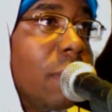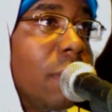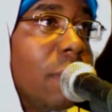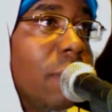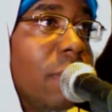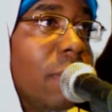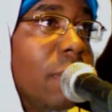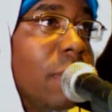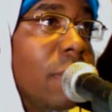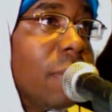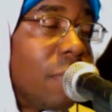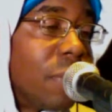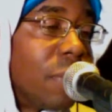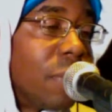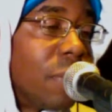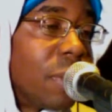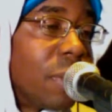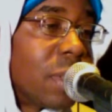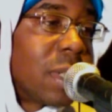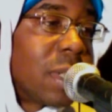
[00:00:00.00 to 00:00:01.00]
If
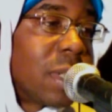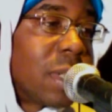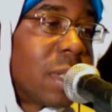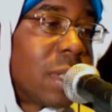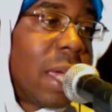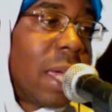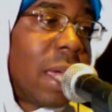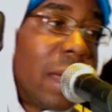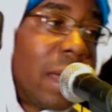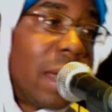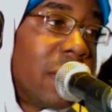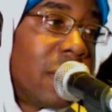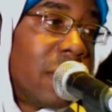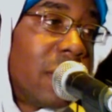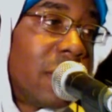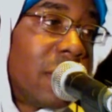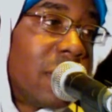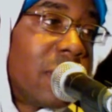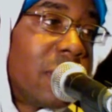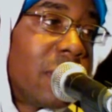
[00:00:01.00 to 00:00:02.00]
this guy
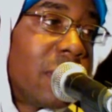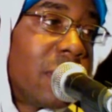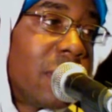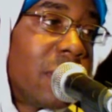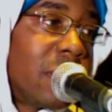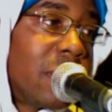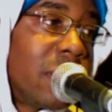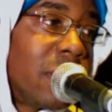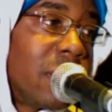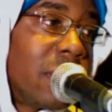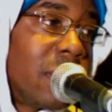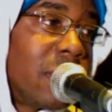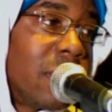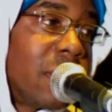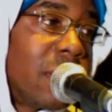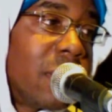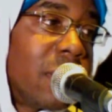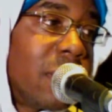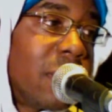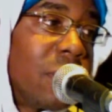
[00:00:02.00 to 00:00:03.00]

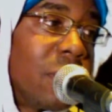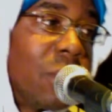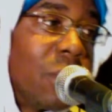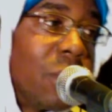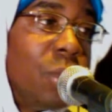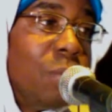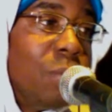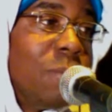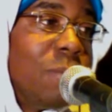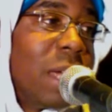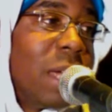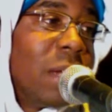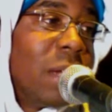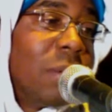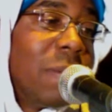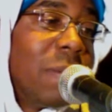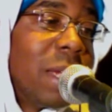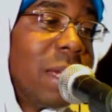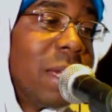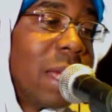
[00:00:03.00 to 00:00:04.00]
who you may or
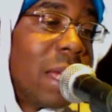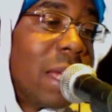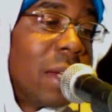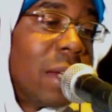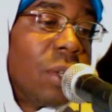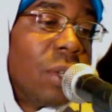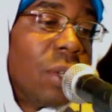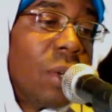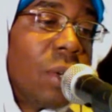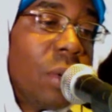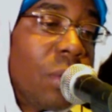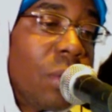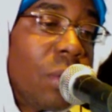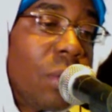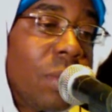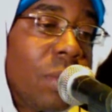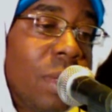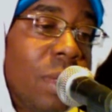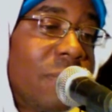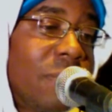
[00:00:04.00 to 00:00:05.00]
may not know
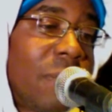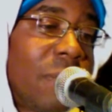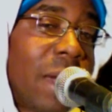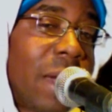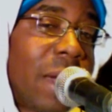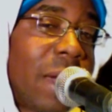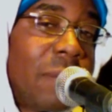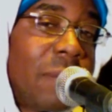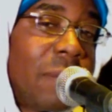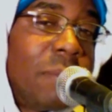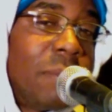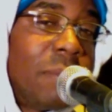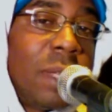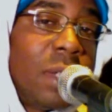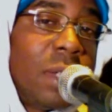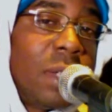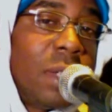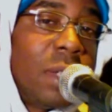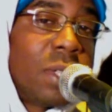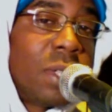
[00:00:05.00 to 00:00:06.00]
invited
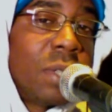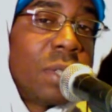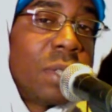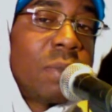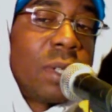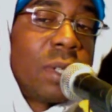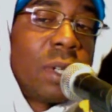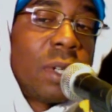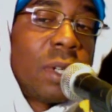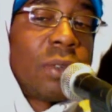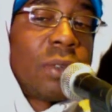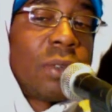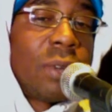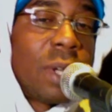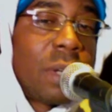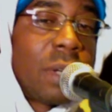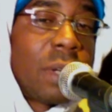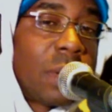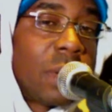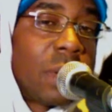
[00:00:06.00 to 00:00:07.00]
me, she's putting her
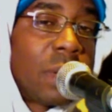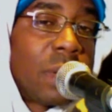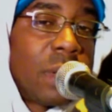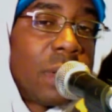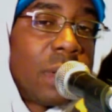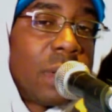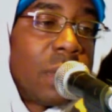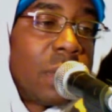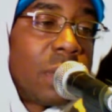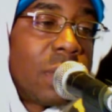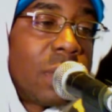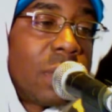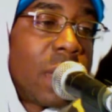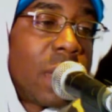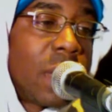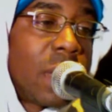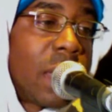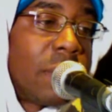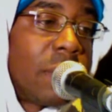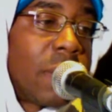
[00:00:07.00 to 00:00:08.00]
credibility on the
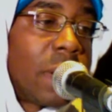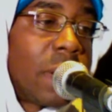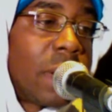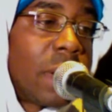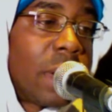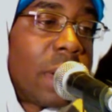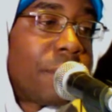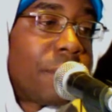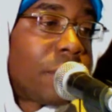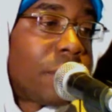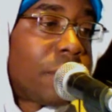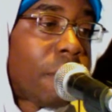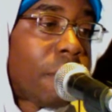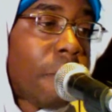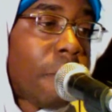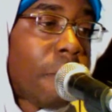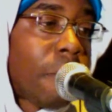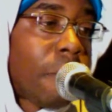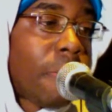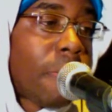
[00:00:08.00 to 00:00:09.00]
line, right?
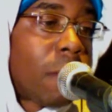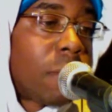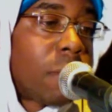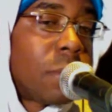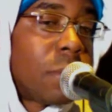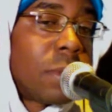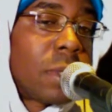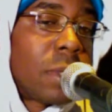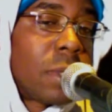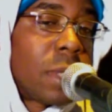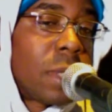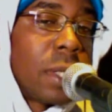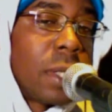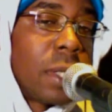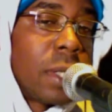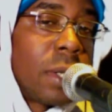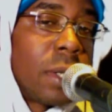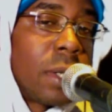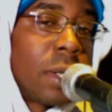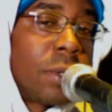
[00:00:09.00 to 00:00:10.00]
She's like,
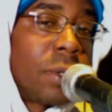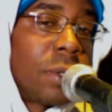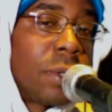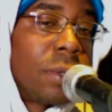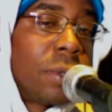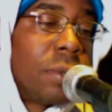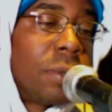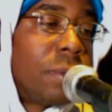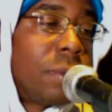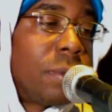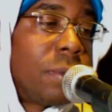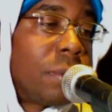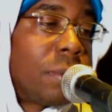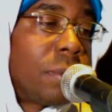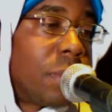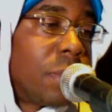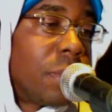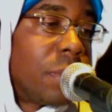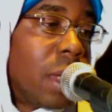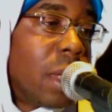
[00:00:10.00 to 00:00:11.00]
"Yo, dude,
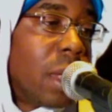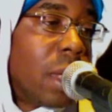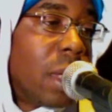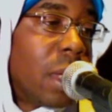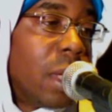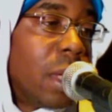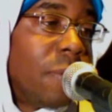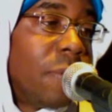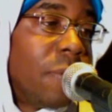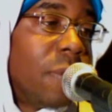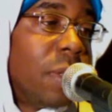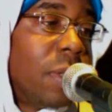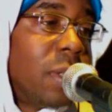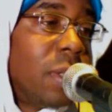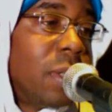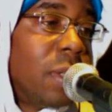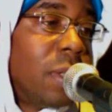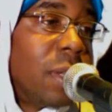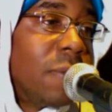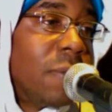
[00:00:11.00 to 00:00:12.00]
if
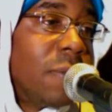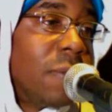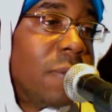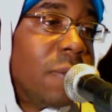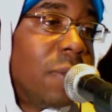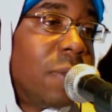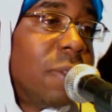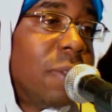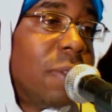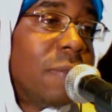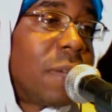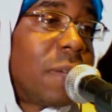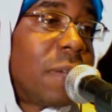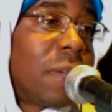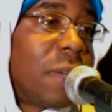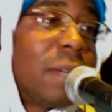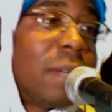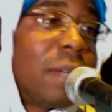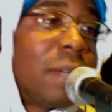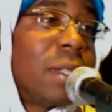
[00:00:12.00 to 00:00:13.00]
he
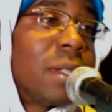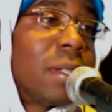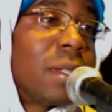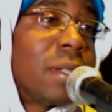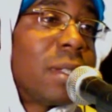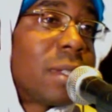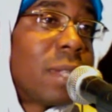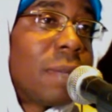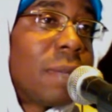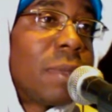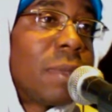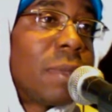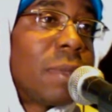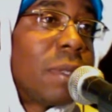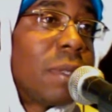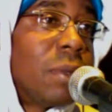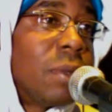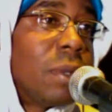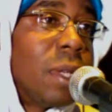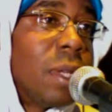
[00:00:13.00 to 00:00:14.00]
invited me to
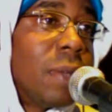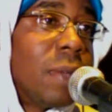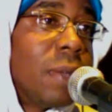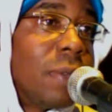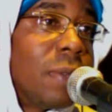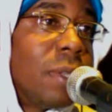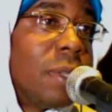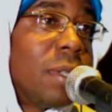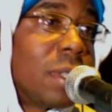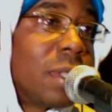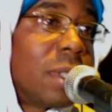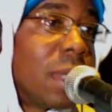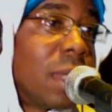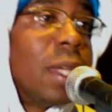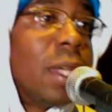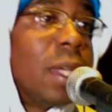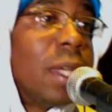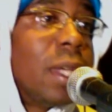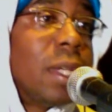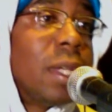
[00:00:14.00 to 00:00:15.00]
something, if he
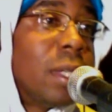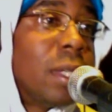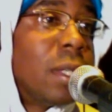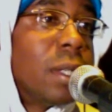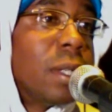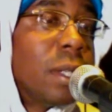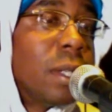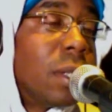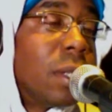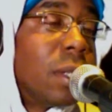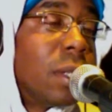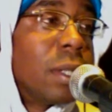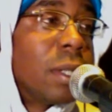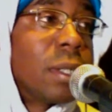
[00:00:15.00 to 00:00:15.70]
said, look,